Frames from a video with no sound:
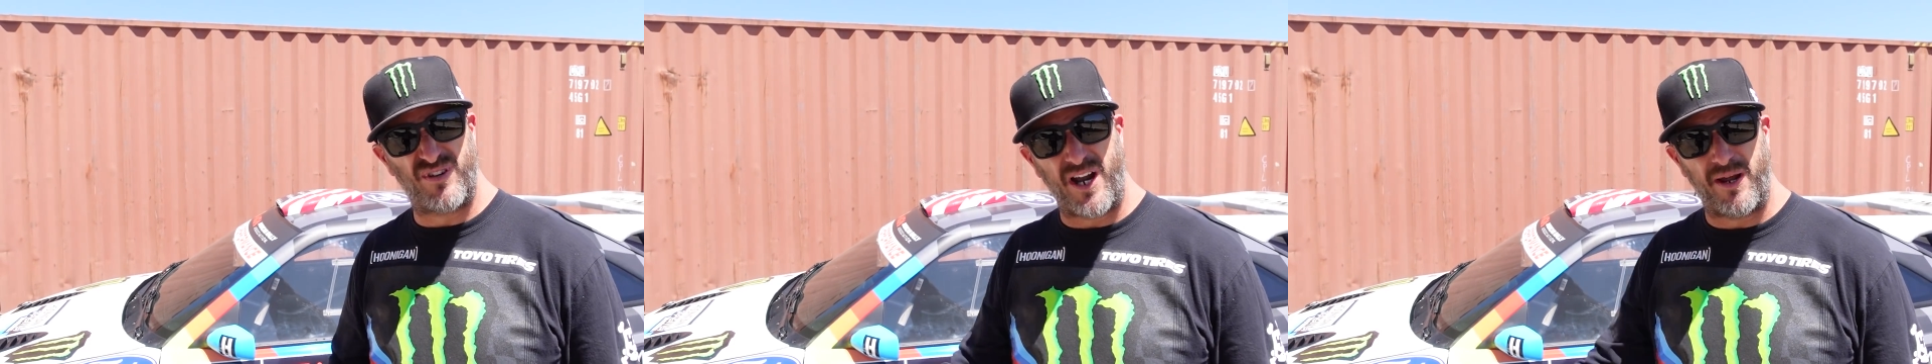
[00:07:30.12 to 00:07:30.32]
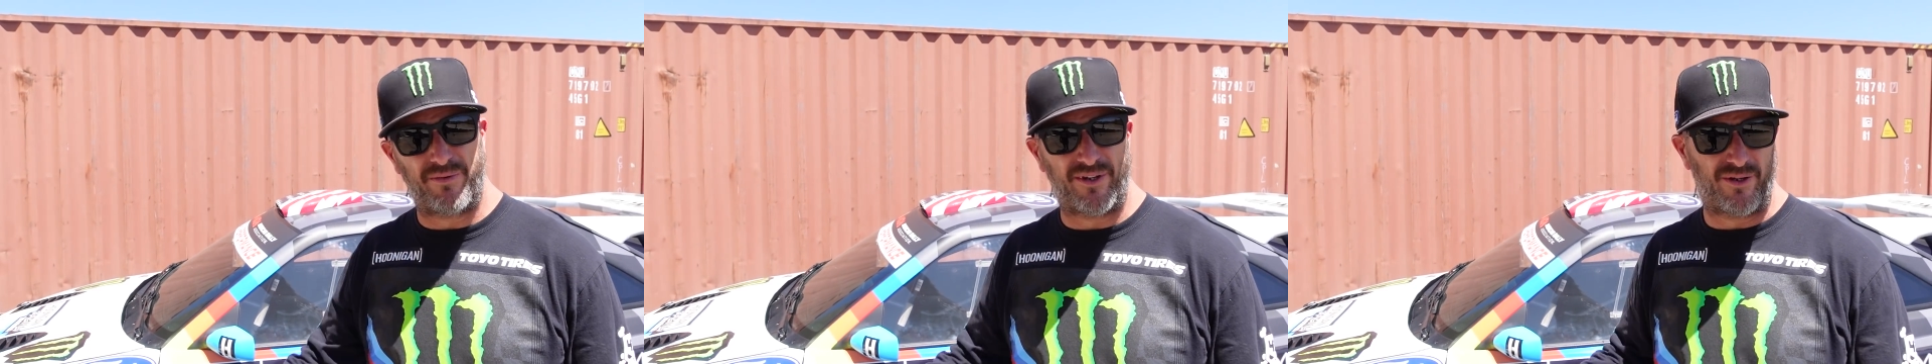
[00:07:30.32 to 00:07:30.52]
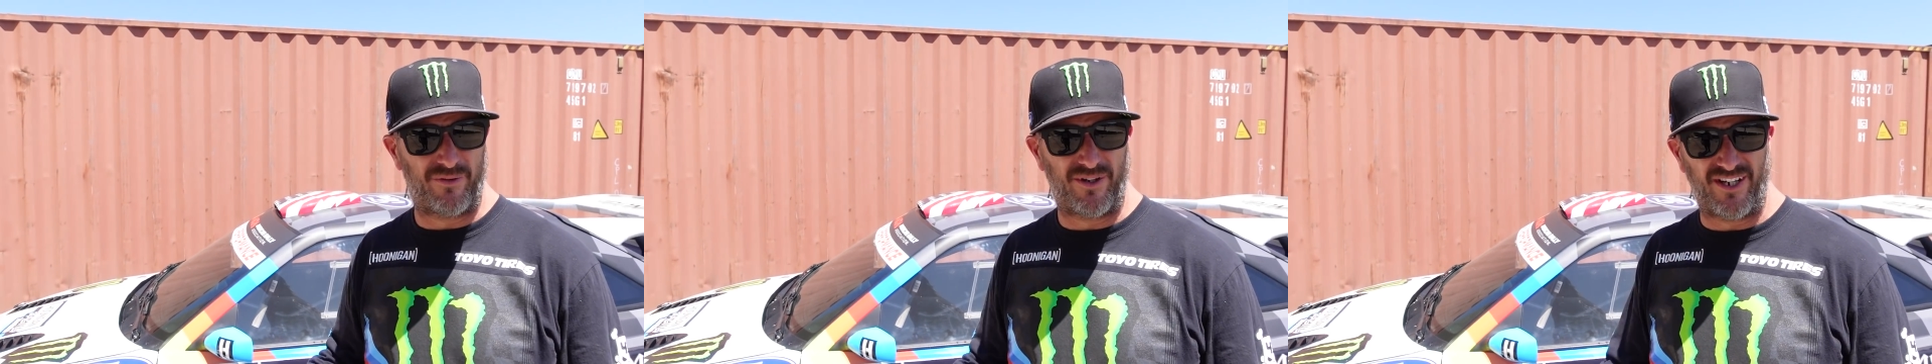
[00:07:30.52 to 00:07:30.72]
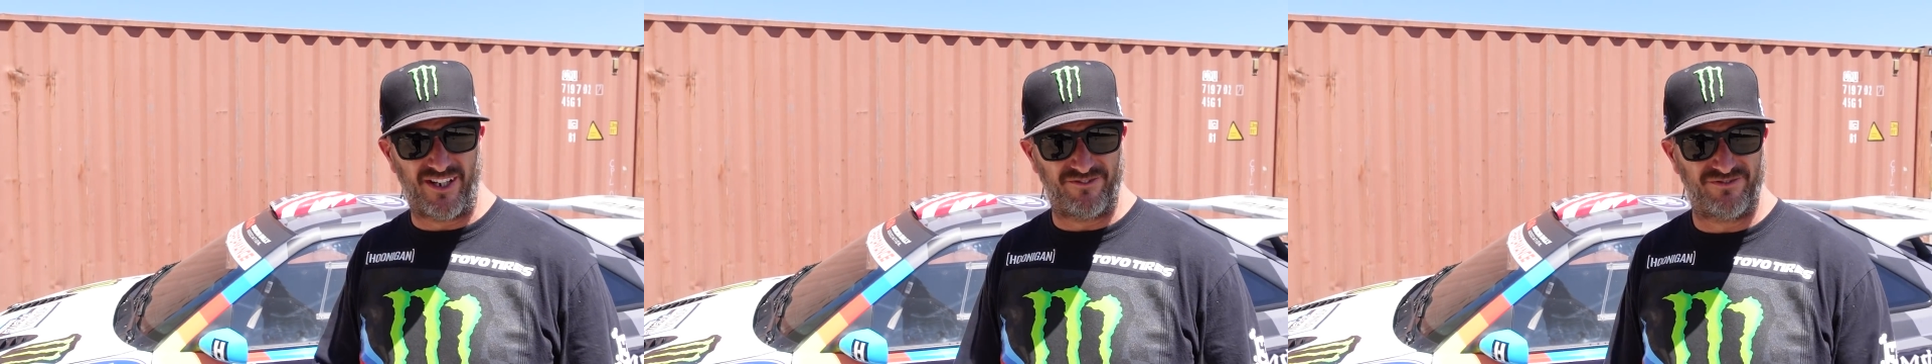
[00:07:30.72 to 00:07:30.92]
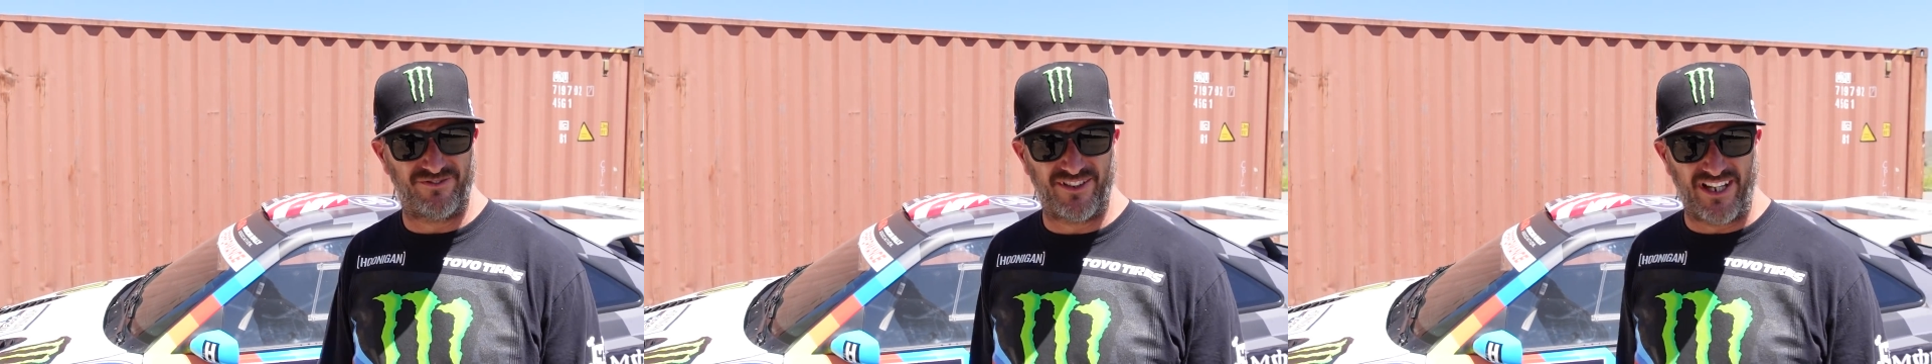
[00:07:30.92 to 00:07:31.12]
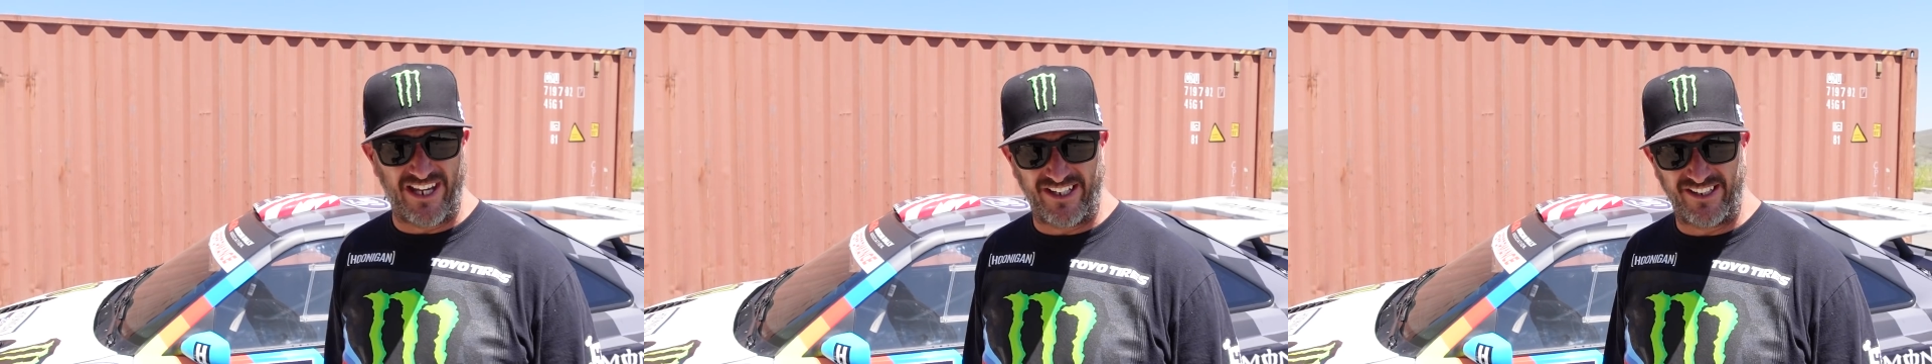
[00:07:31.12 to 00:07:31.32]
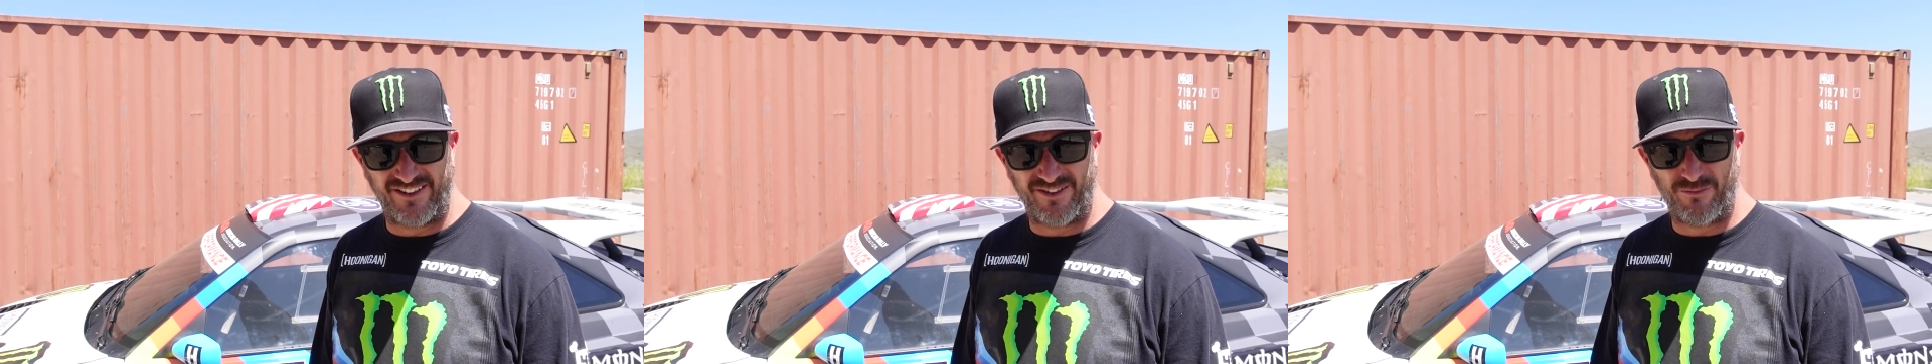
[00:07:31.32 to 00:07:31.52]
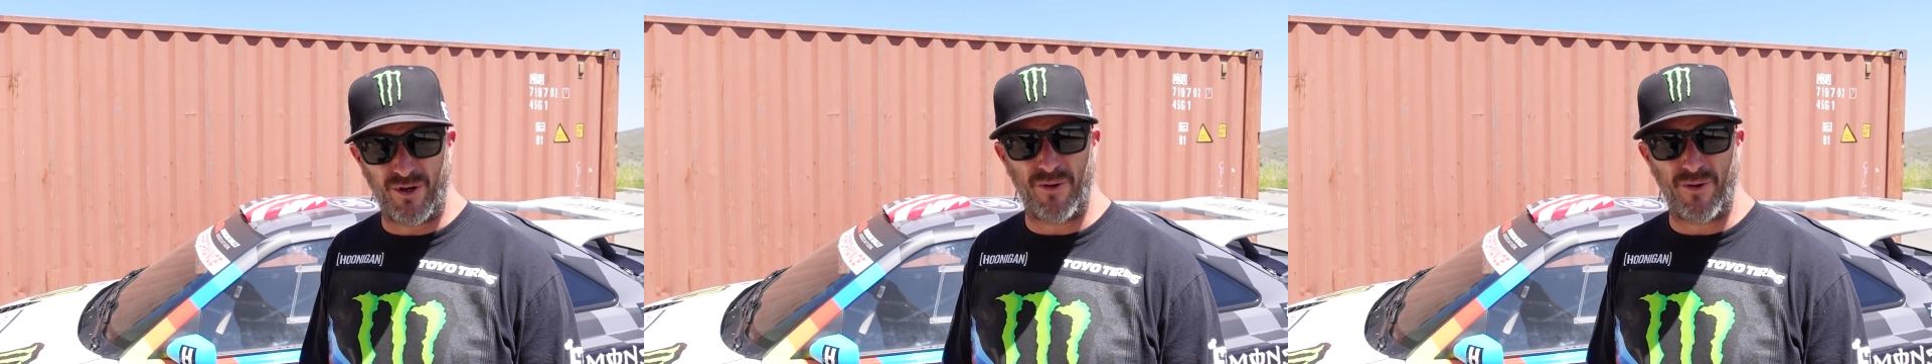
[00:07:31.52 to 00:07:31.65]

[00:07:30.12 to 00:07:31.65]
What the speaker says: probably would have liked.